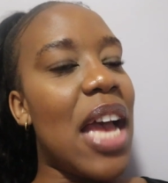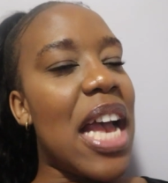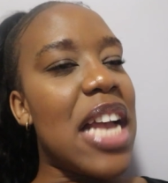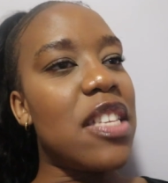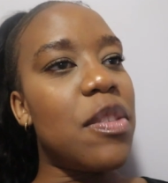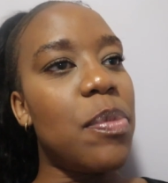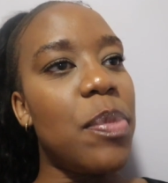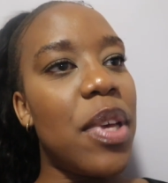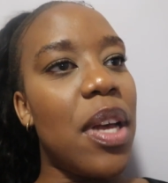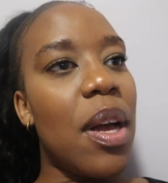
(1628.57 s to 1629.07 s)
I
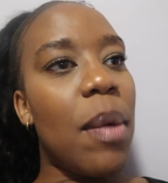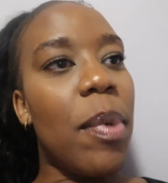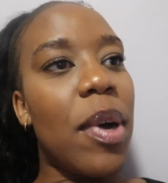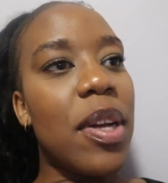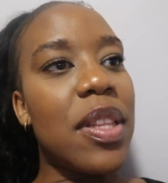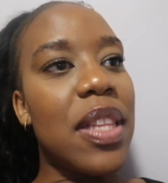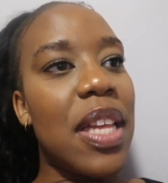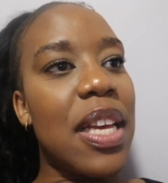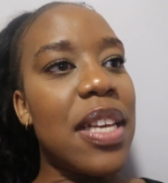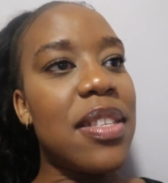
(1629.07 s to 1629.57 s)
speak
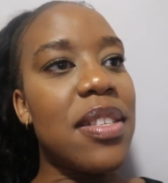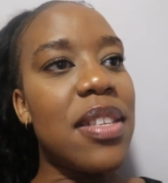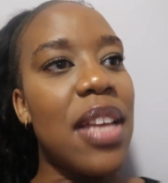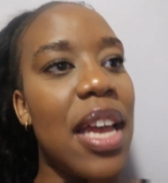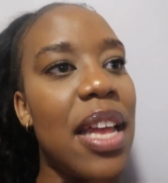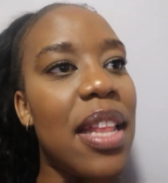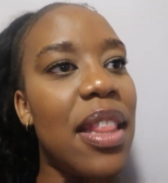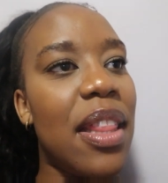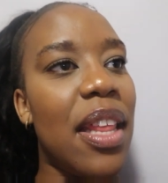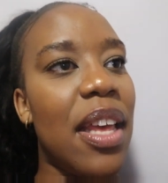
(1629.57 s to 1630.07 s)
about things
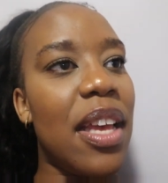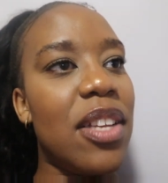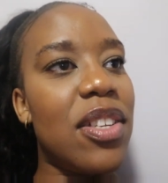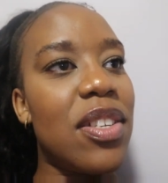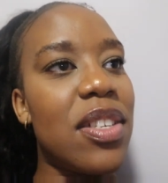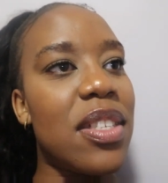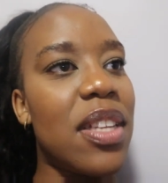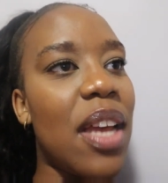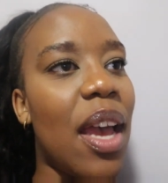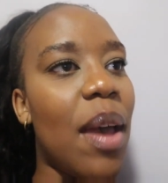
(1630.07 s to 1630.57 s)
and they
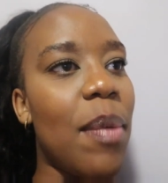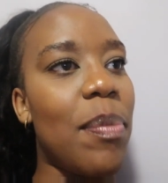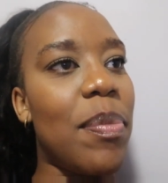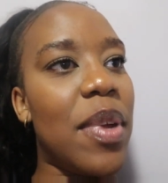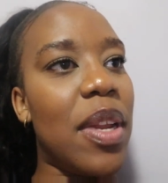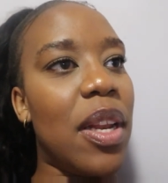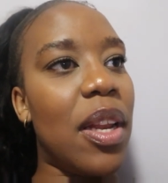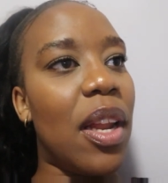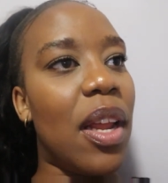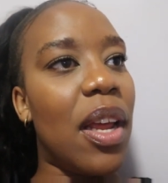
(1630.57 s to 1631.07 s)
just
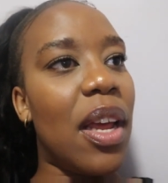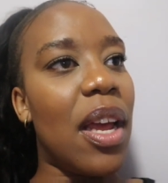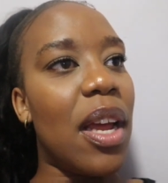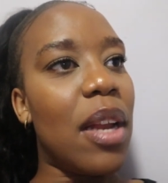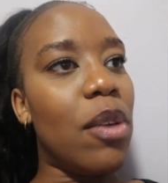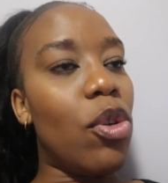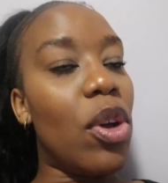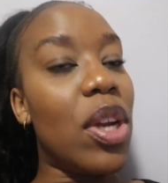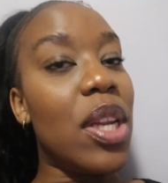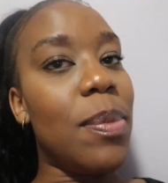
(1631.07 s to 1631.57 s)
happen
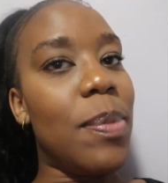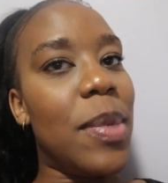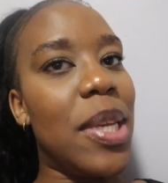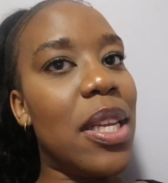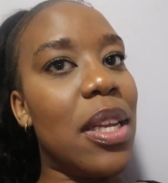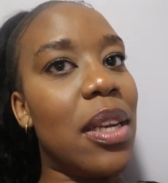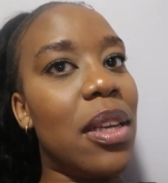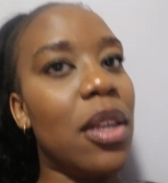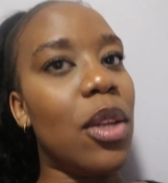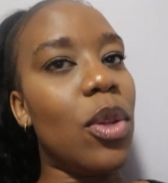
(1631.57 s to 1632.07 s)
not
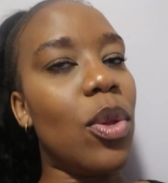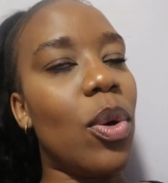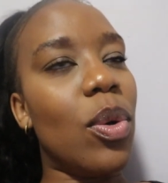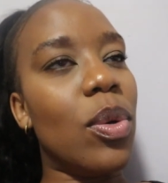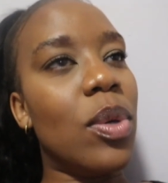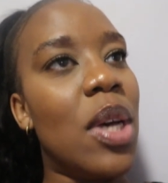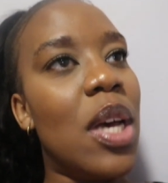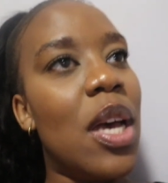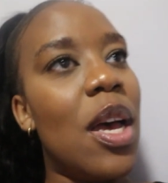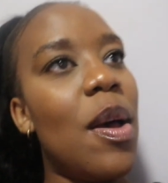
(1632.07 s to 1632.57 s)
immediately
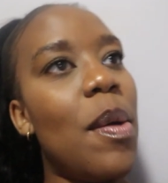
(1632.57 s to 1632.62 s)
though,